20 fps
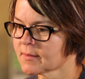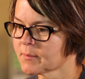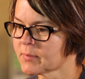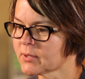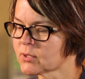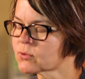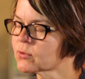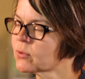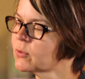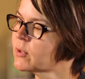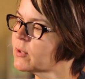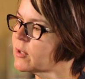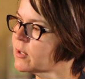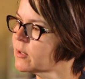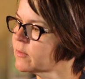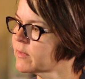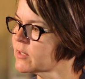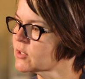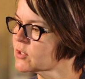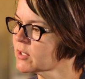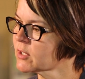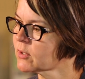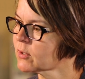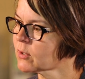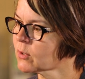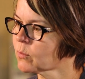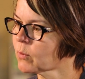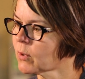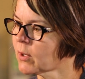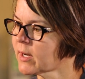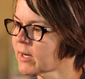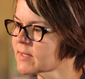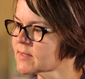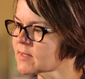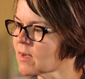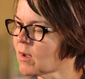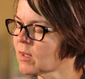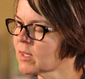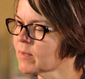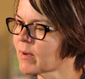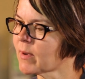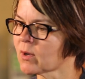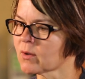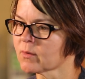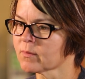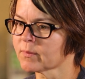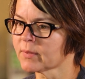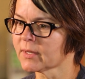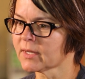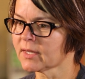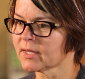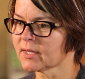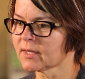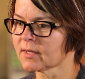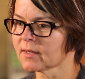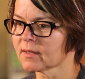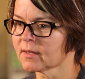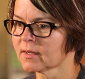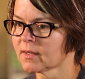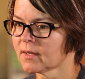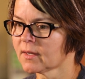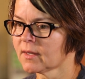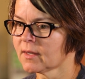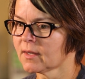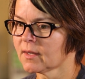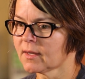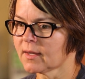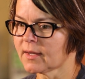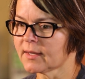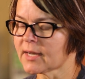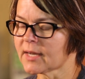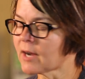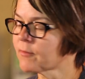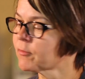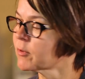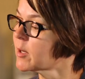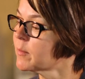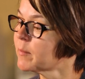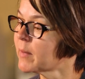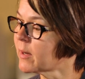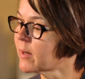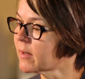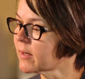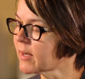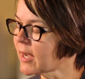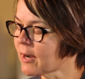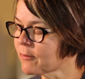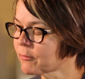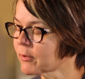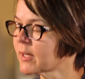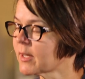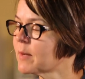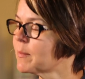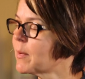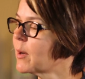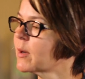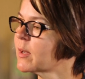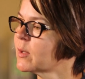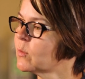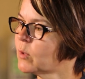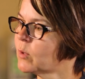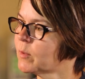been true to her vision. Her work is all about being an African-American